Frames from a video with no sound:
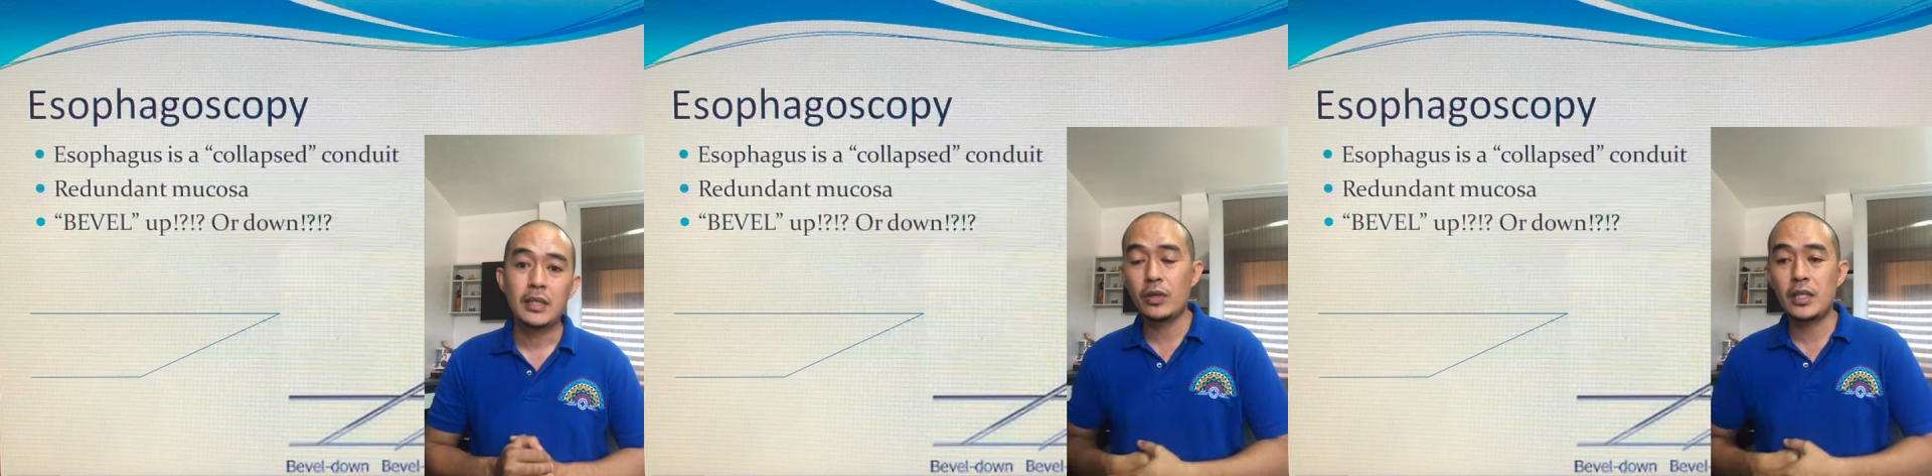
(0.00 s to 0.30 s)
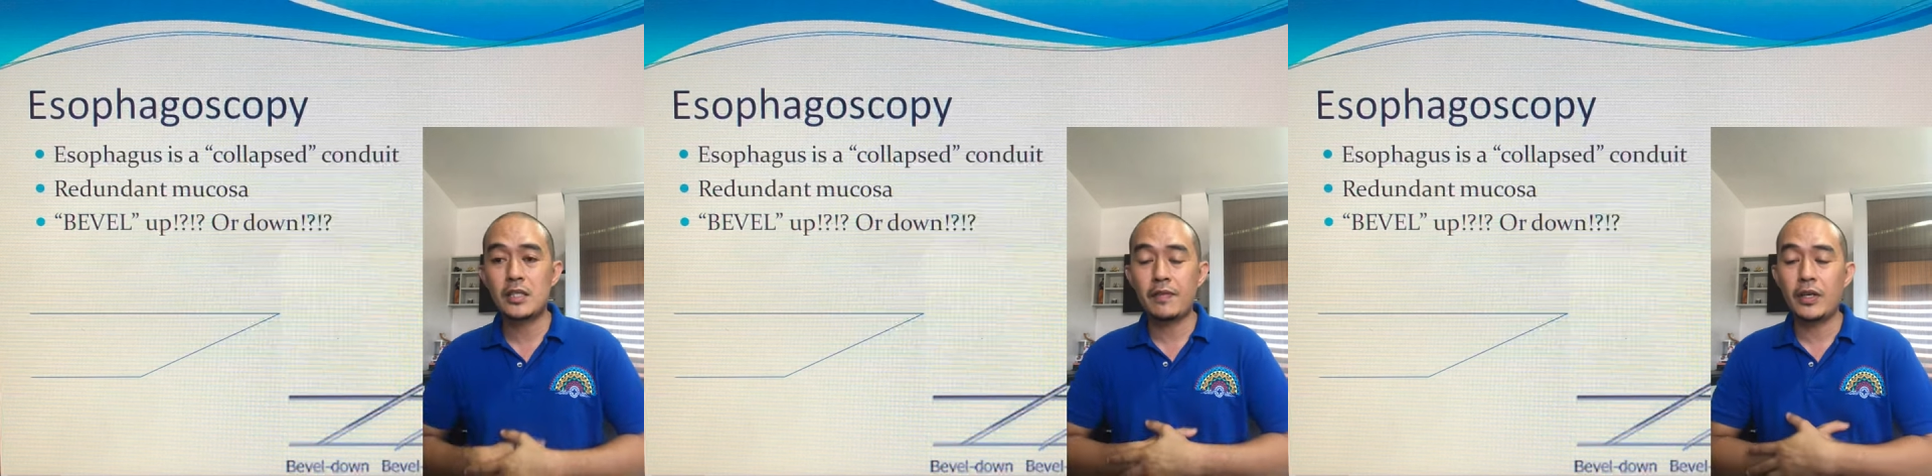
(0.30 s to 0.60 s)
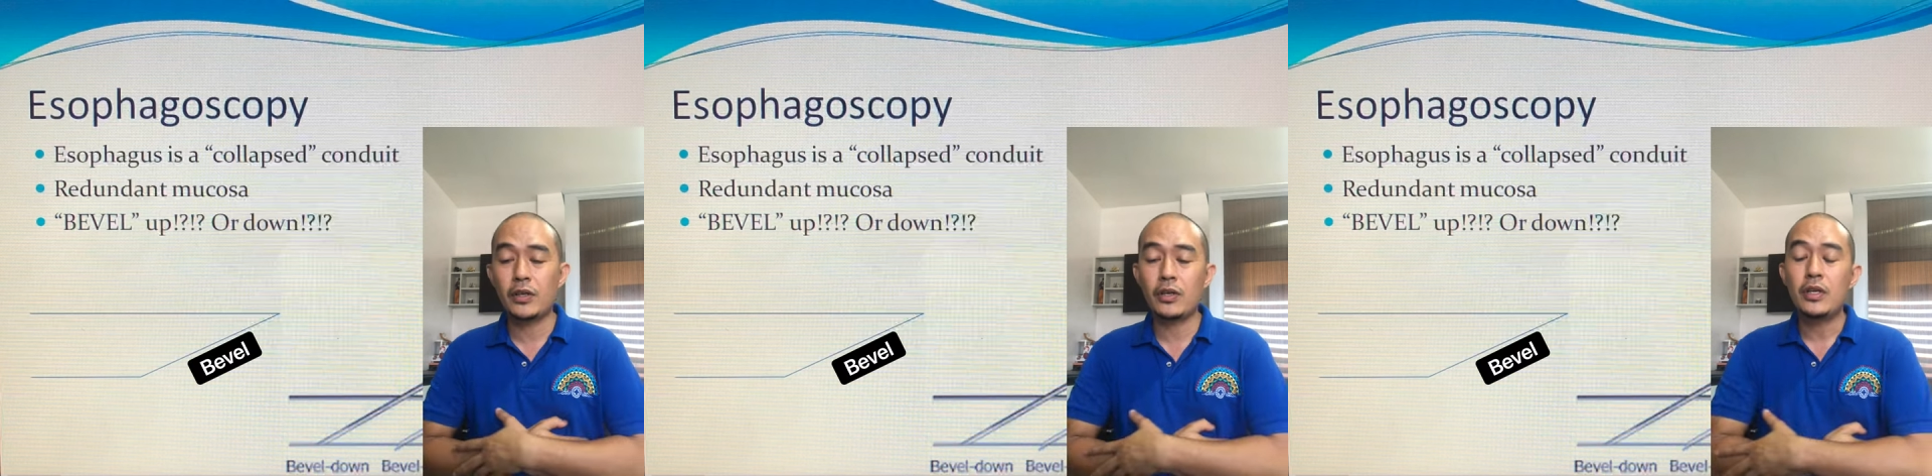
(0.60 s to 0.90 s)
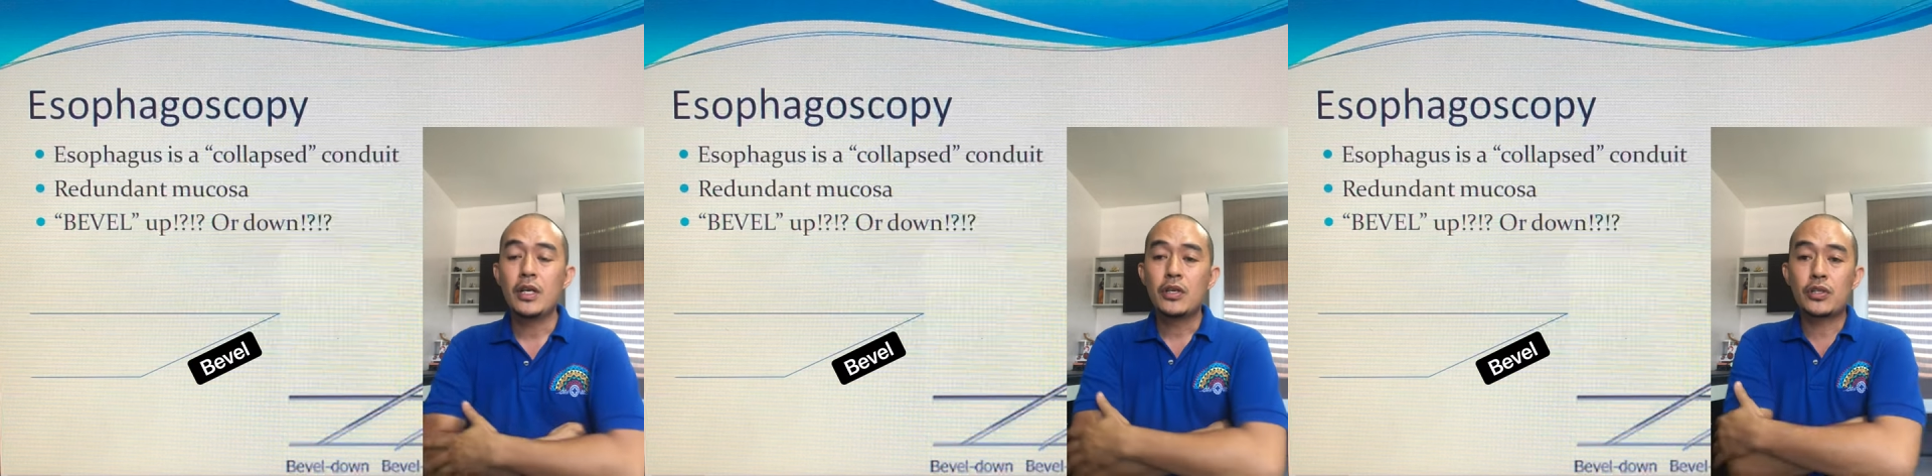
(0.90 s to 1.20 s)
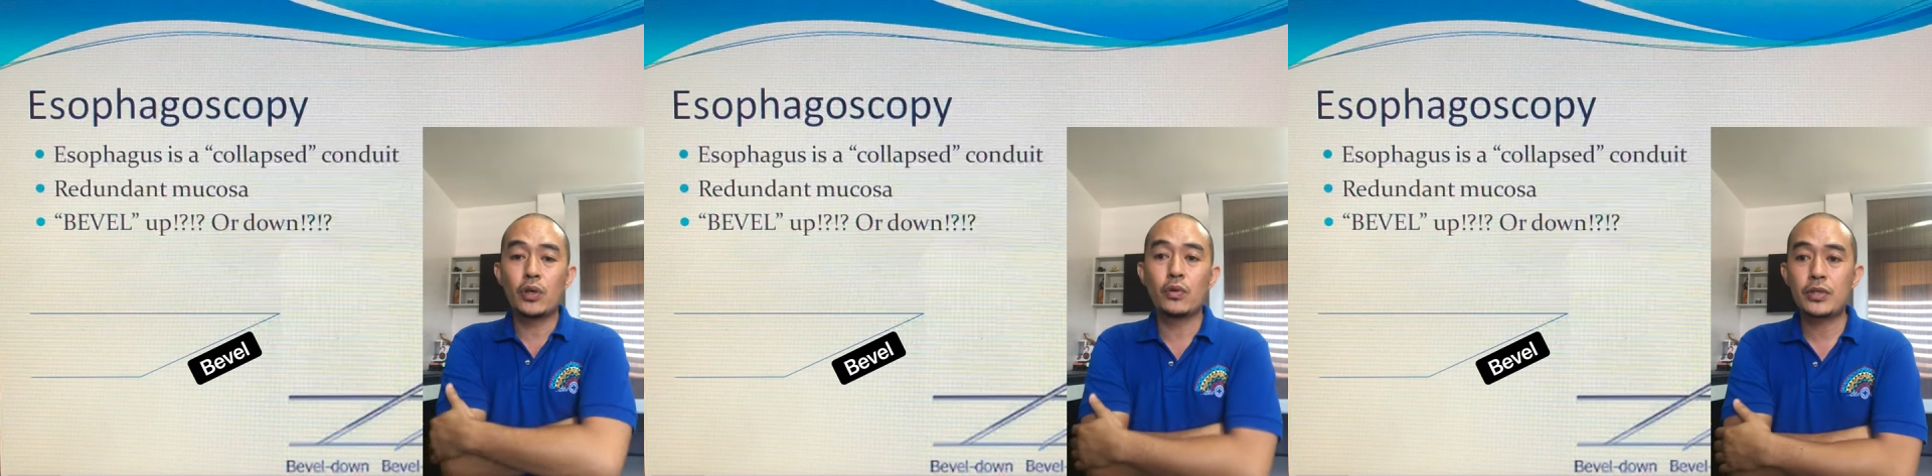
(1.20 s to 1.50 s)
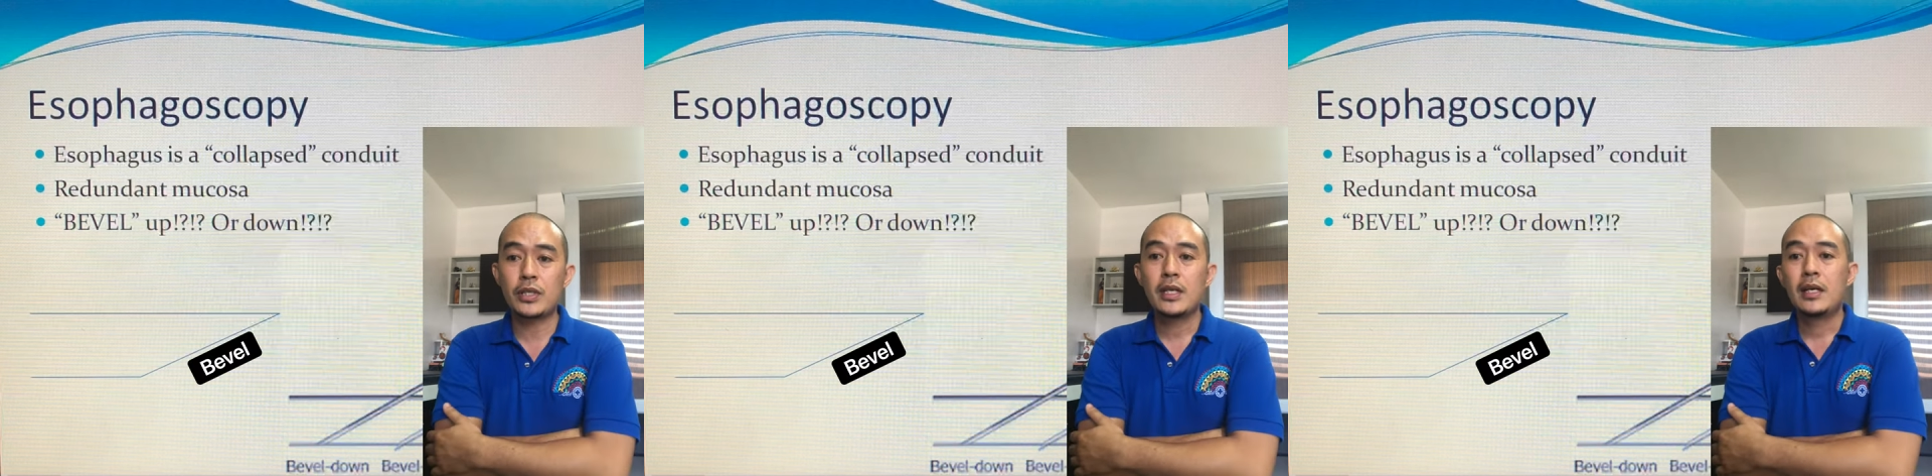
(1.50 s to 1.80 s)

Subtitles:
This figure shows